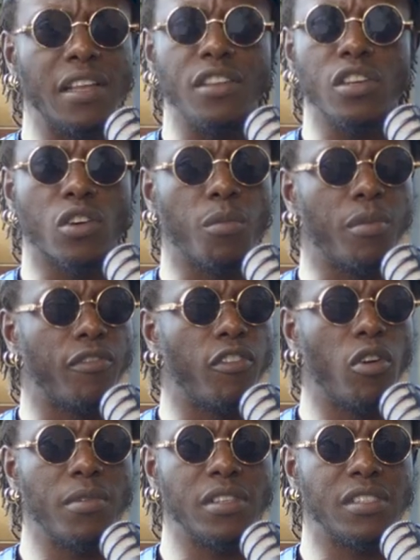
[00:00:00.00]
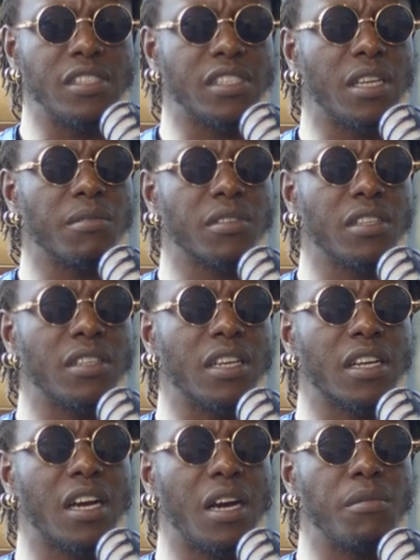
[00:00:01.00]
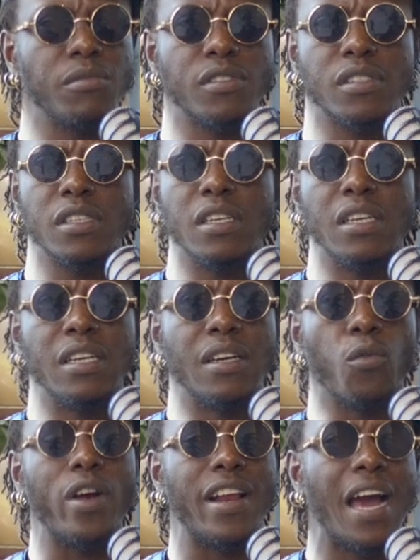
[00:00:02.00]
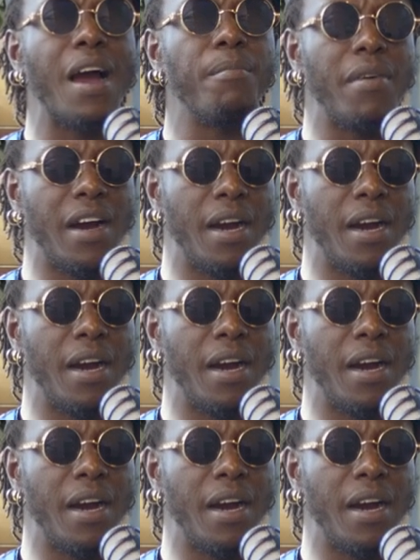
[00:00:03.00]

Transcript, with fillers: Anyiko, performance is something that comes when I'm